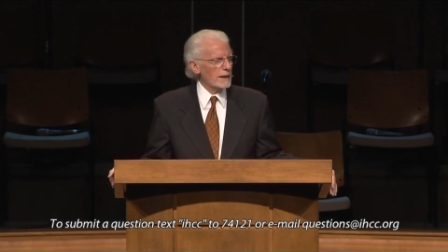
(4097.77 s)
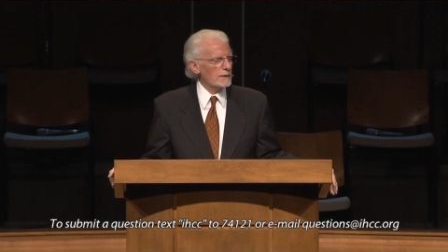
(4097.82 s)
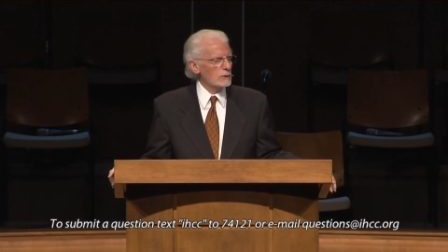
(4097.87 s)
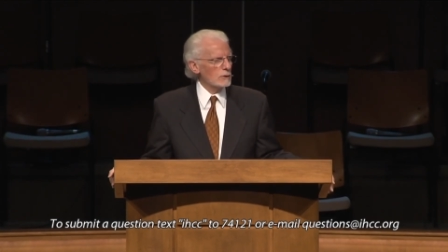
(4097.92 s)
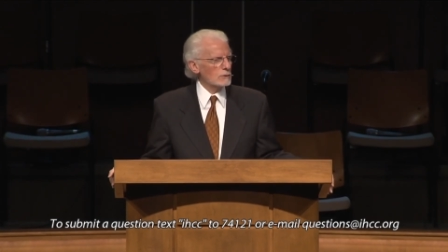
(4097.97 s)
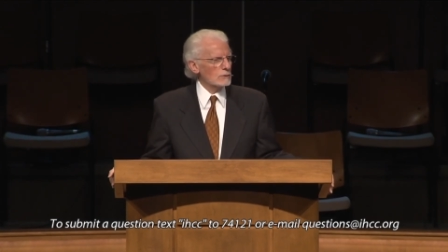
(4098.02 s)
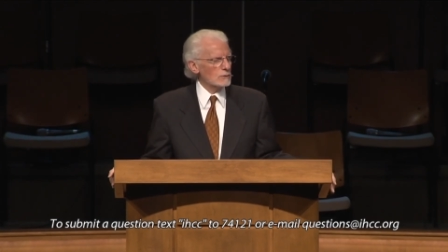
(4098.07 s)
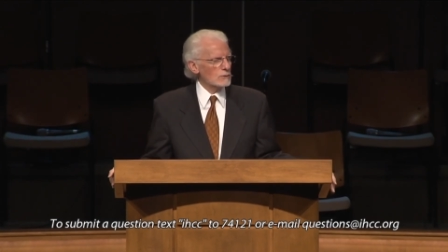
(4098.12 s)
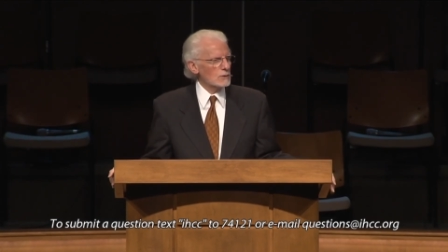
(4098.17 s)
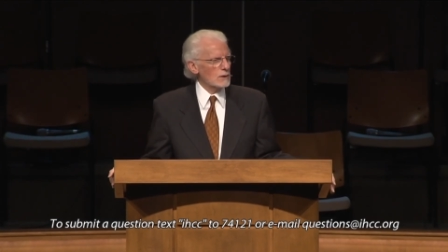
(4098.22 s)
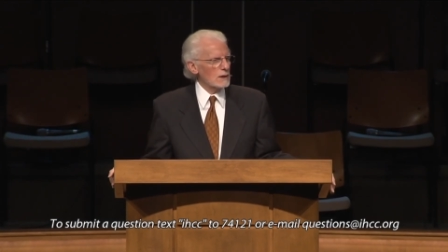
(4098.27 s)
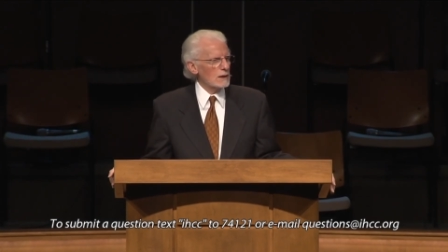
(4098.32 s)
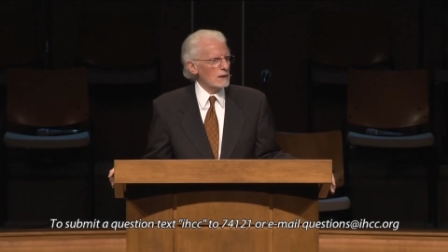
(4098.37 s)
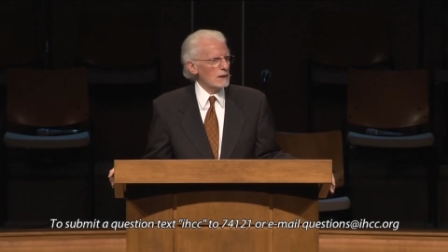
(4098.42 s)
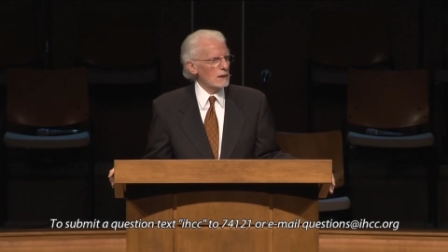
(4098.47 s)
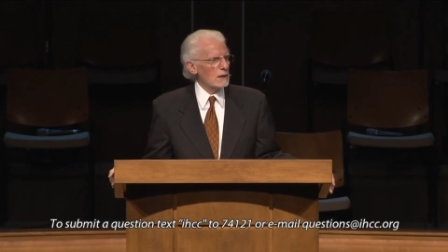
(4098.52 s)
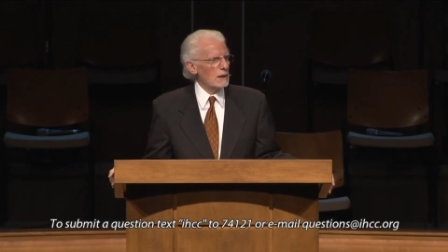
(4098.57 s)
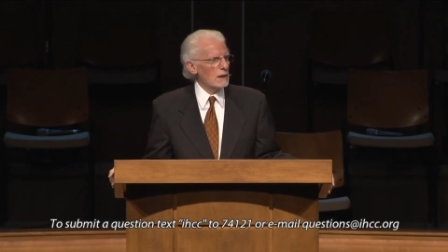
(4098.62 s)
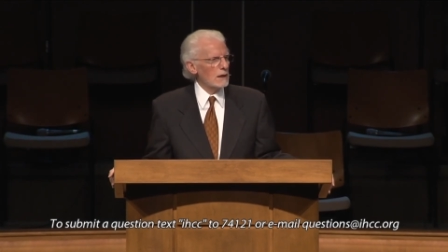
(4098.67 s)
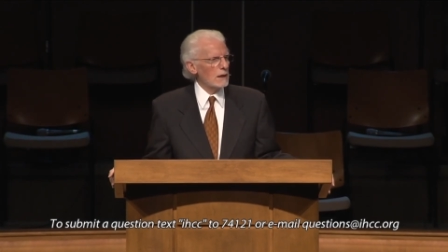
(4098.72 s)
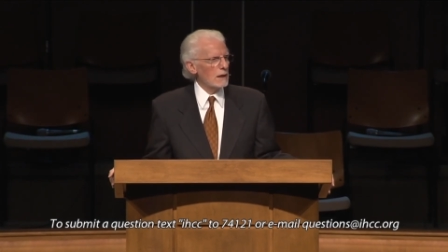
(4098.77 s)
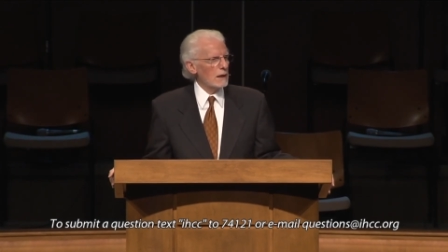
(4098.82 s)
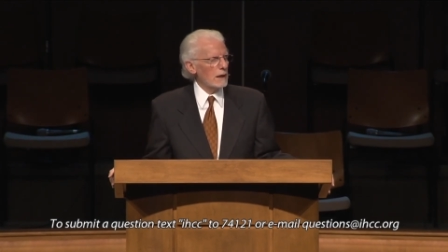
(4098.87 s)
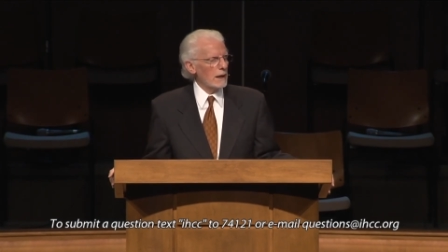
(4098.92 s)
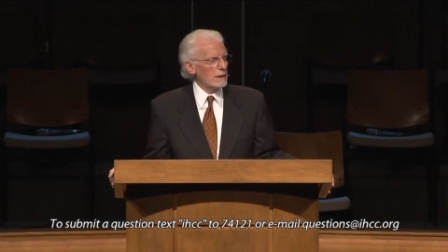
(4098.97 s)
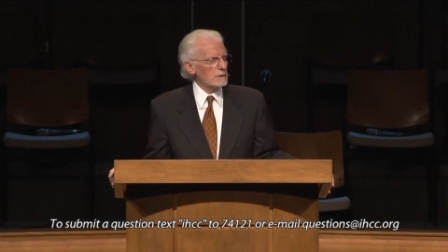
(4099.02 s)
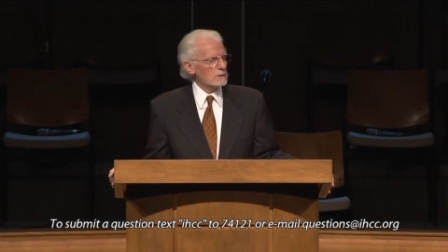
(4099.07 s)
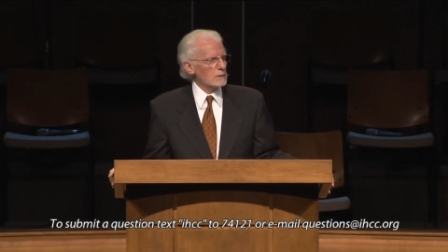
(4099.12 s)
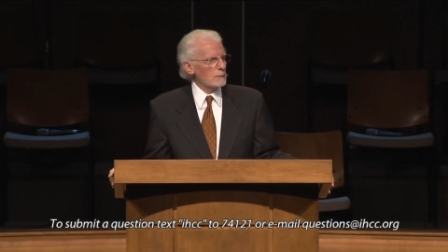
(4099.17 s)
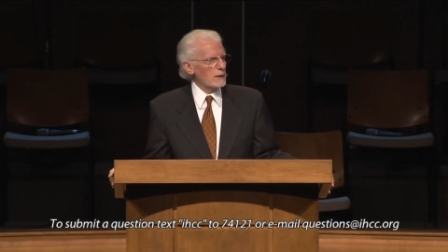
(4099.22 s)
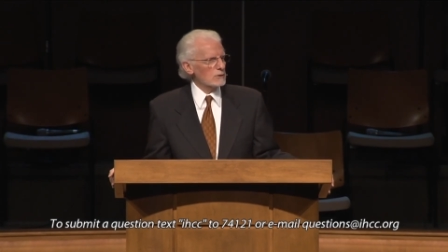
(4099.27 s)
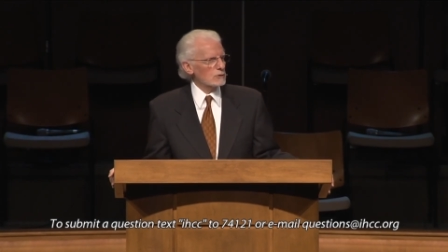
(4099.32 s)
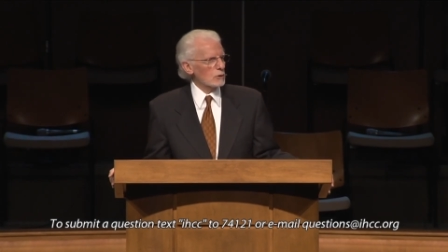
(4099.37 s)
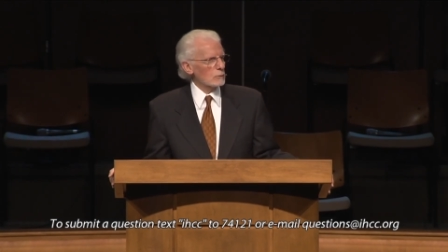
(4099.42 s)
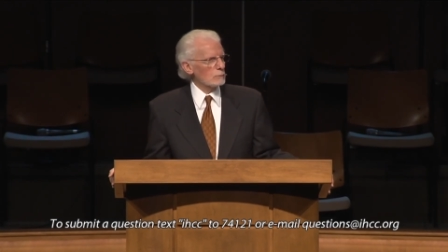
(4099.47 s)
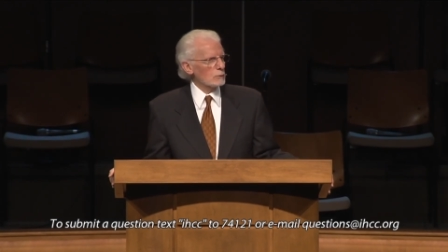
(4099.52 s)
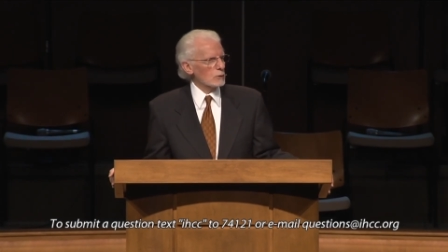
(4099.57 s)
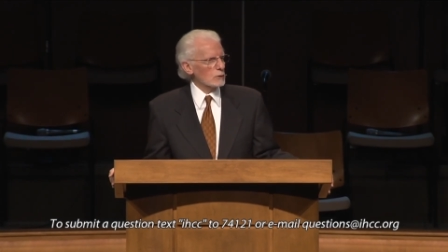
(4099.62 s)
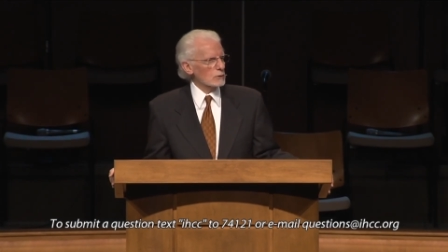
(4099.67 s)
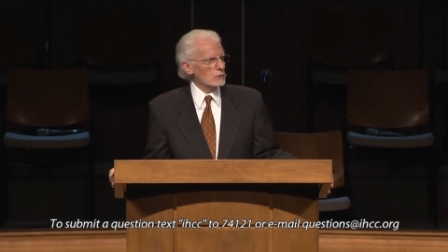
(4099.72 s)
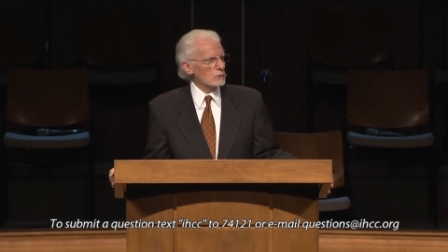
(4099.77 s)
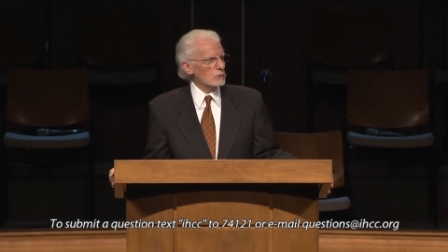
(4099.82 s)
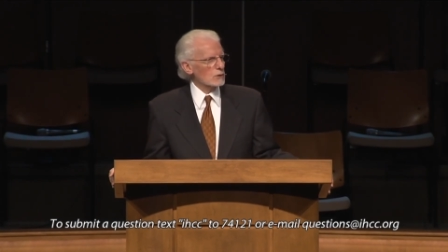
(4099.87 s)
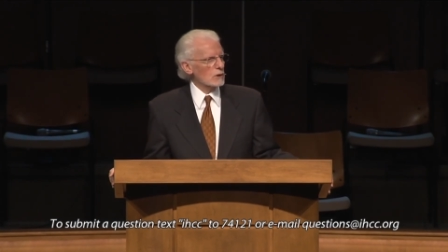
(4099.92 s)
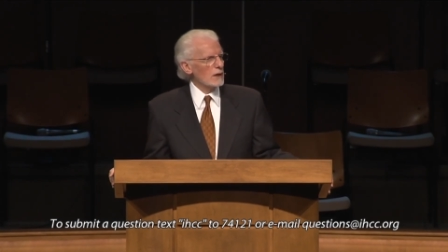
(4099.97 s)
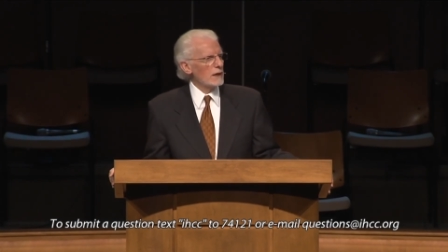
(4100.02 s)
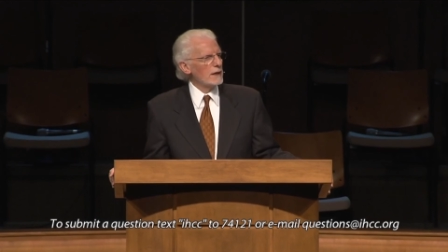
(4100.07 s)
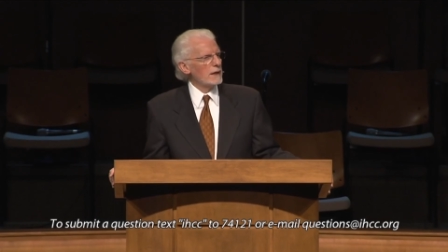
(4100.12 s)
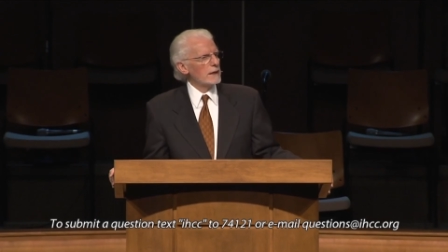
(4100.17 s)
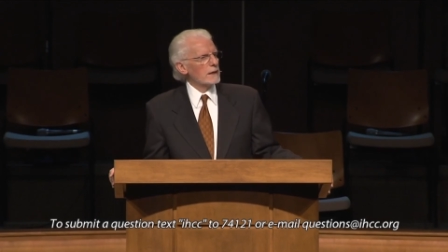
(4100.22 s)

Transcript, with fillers: I don't see as the major importance.